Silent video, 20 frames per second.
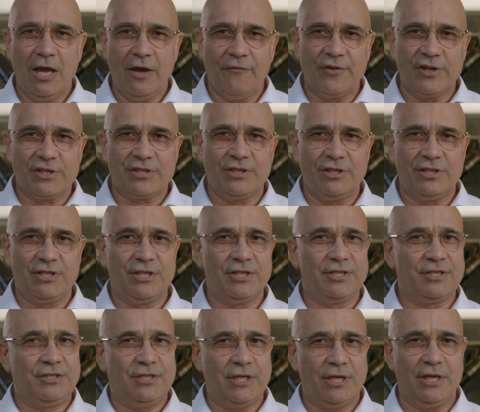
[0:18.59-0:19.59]
F S T
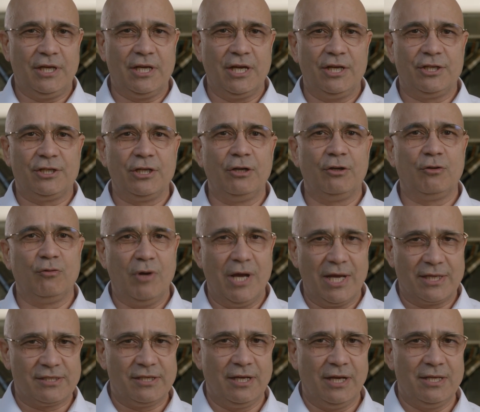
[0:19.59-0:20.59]
C's dedication to
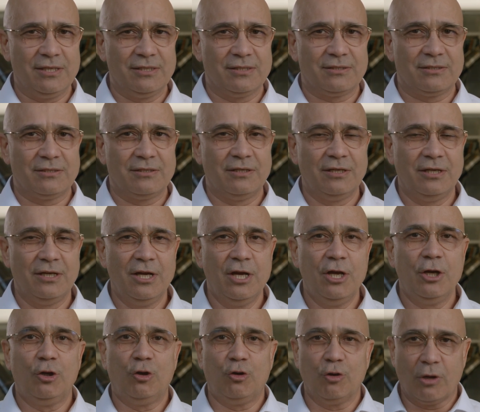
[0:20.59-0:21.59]
excellence,
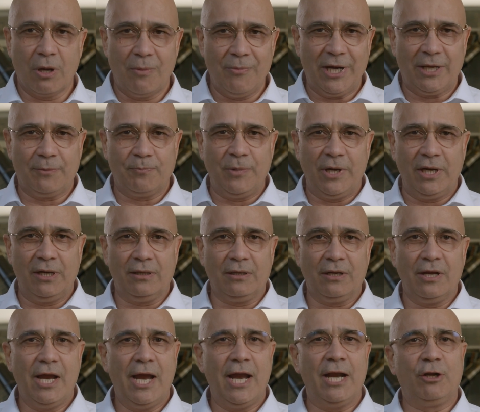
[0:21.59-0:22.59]
to commitment,
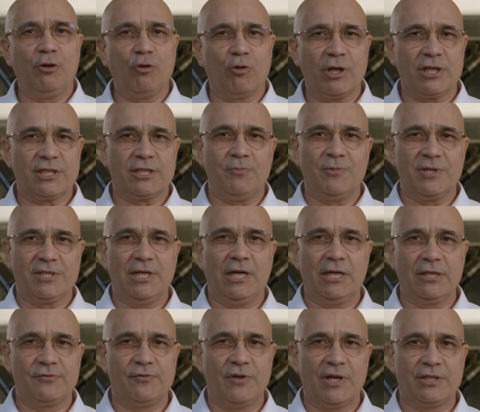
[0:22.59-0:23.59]
and to customer
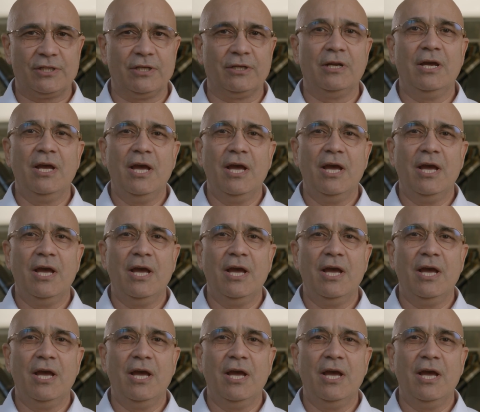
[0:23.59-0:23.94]
satisfaction